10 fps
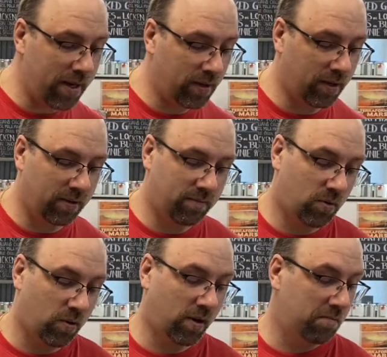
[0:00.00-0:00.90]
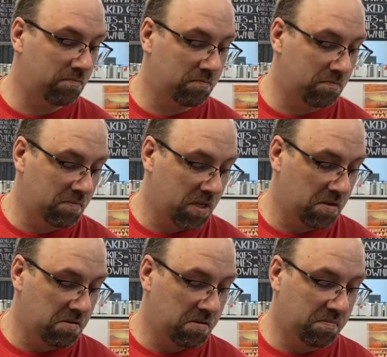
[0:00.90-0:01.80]
Hood? Or
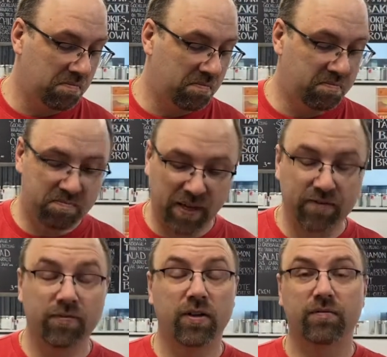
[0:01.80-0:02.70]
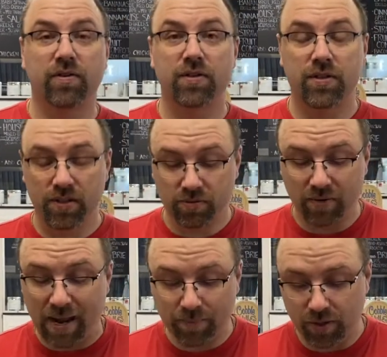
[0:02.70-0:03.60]
Bigfoot versus
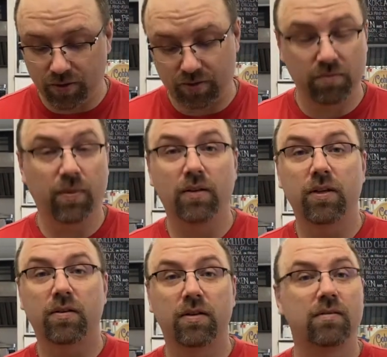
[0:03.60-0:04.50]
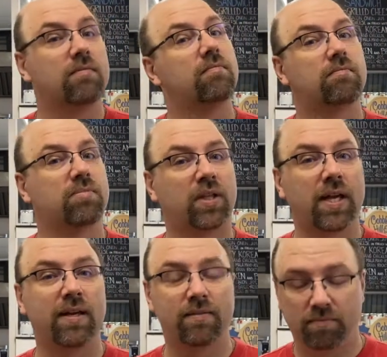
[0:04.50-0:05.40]
Raptors? Well, you can
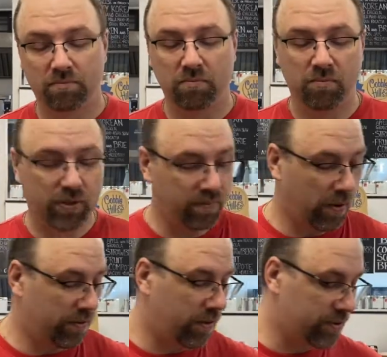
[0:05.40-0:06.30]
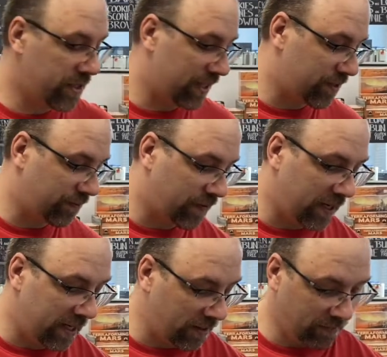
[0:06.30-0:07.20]
play with both of those sets and
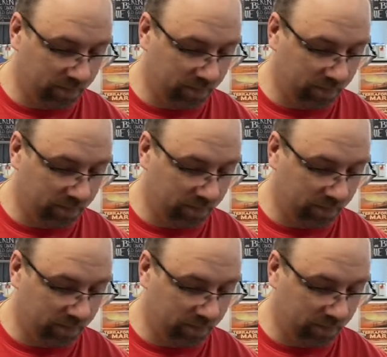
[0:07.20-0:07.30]
find out.